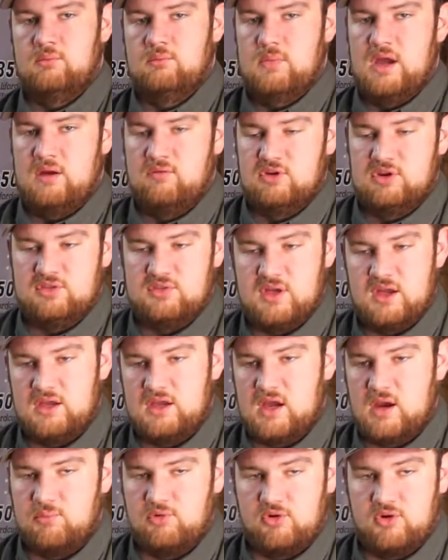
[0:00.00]
Everything
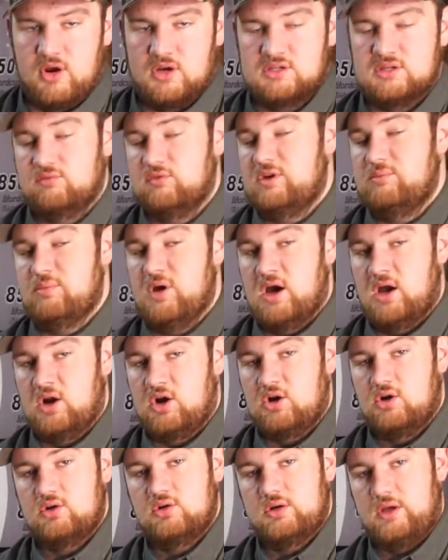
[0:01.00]
got progressively
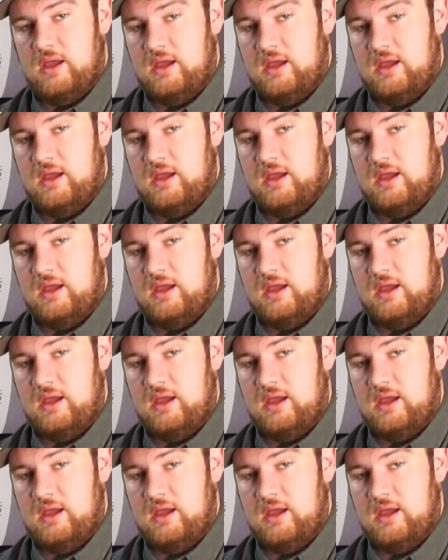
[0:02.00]
better,